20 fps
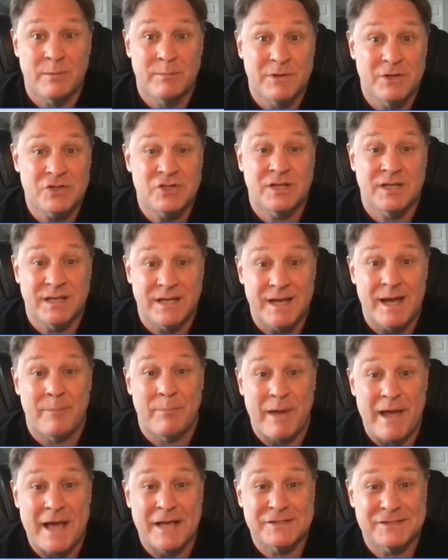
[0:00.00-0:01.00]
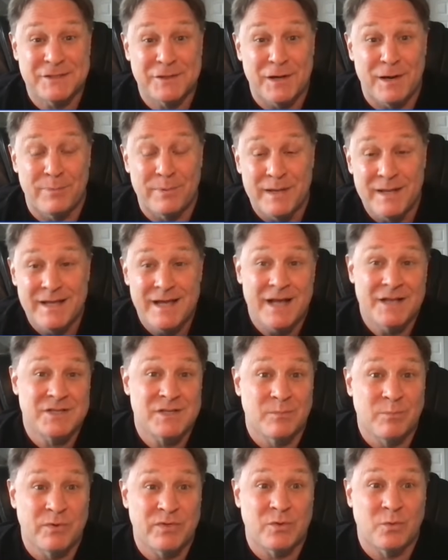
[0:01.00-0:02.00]
Michigan, got passed up, ends
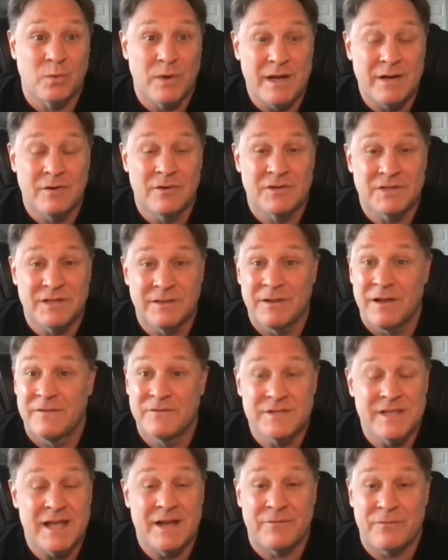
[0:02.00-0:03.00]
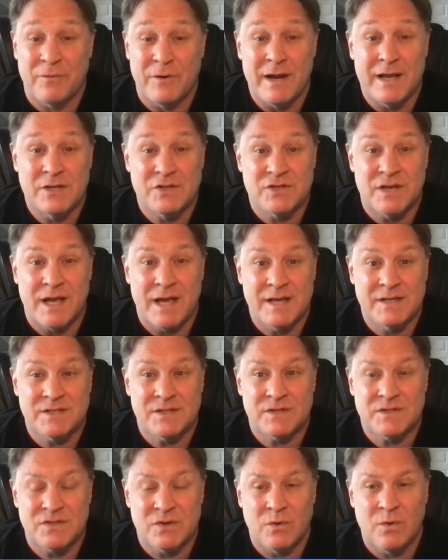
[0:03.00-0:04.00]
up with the Raiders, and loves that franchise.
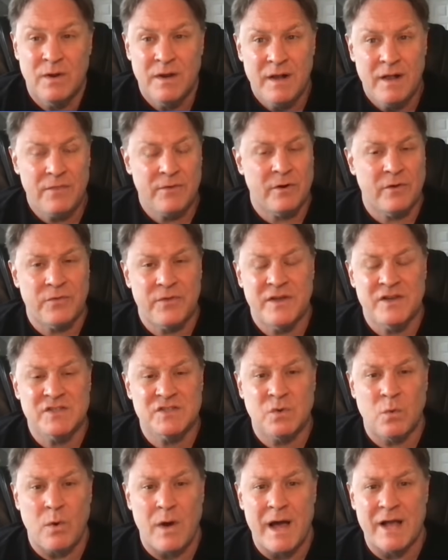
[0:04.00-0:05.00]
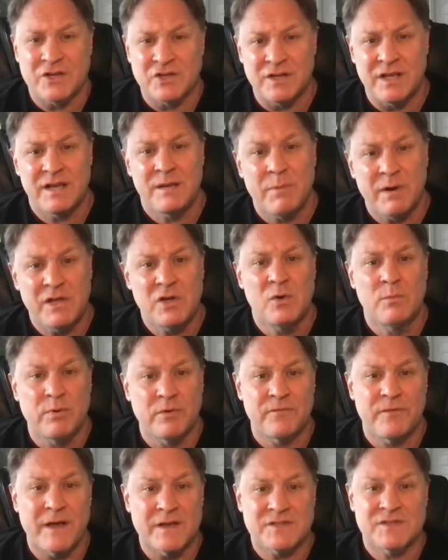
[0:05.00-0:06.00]
So there are things to watch, and anybody who
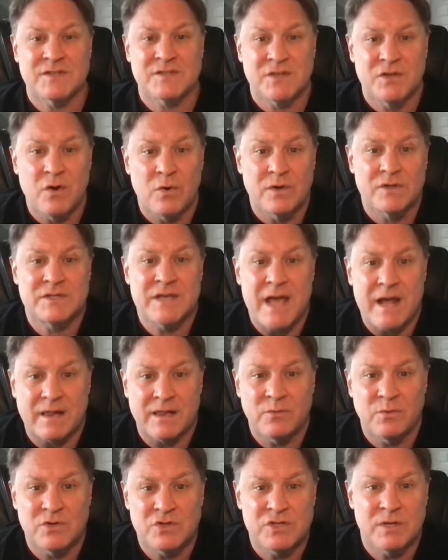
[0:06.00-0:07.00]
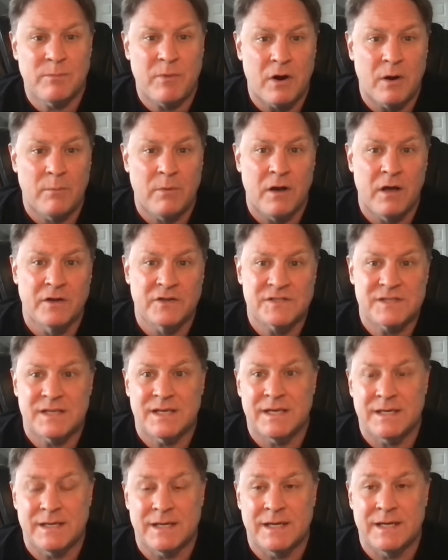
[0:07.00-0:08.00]
professes to know exactly what Jim Harbaugh is
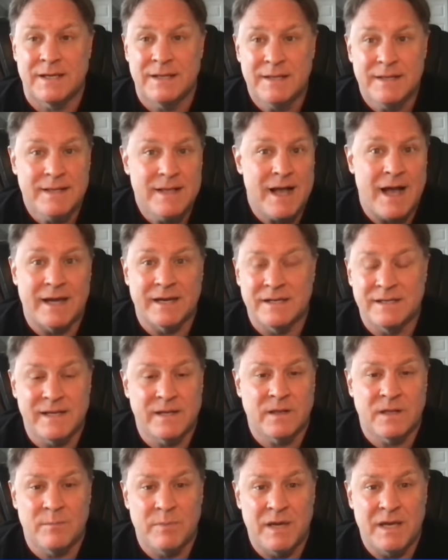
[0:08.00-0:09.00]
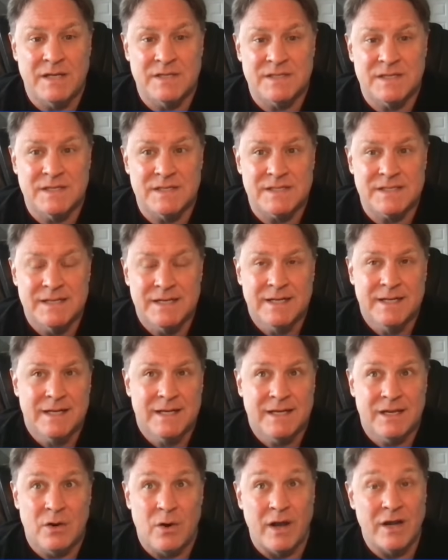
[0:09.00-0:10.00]
thinking on a daily basis,
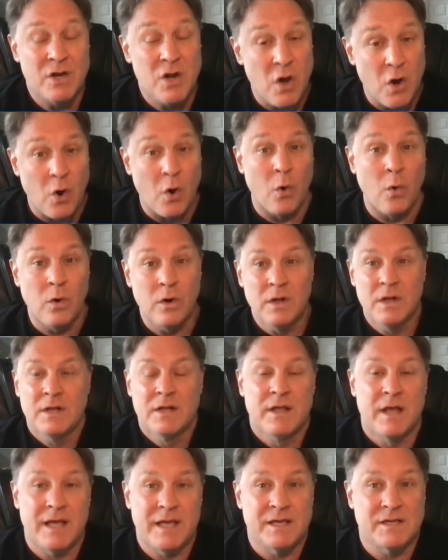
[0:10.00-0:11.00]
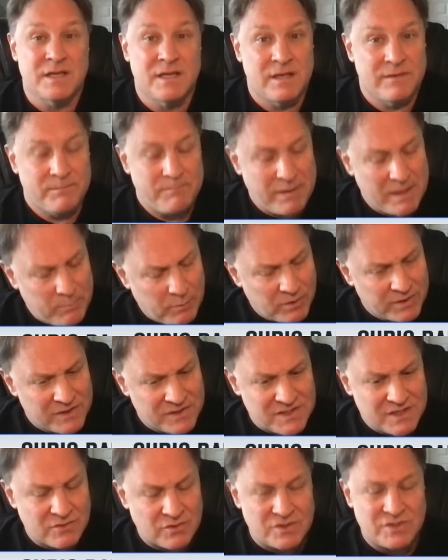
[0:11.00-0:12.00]
you know, I know his, people in
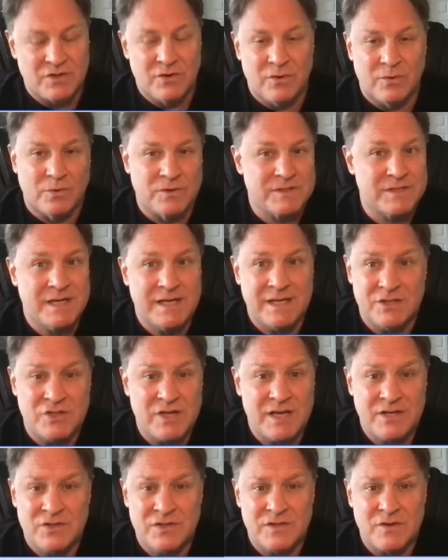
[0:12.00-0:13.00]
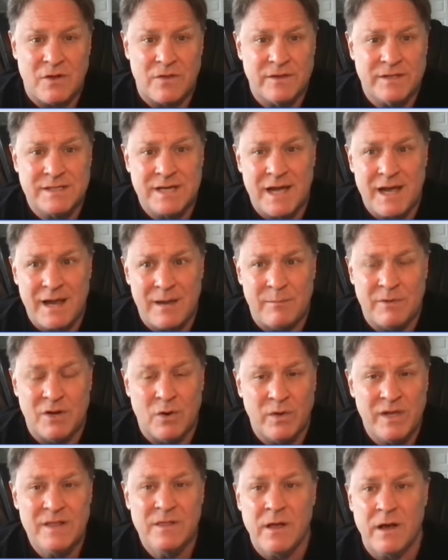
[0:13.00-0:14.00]
his inner circle say it changes all the time. You
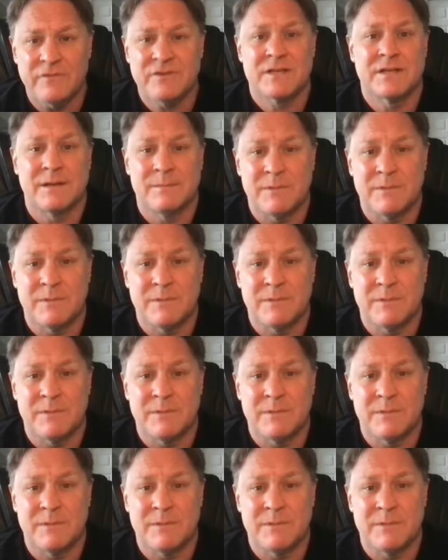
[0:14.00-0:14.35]
know, he loves yeah.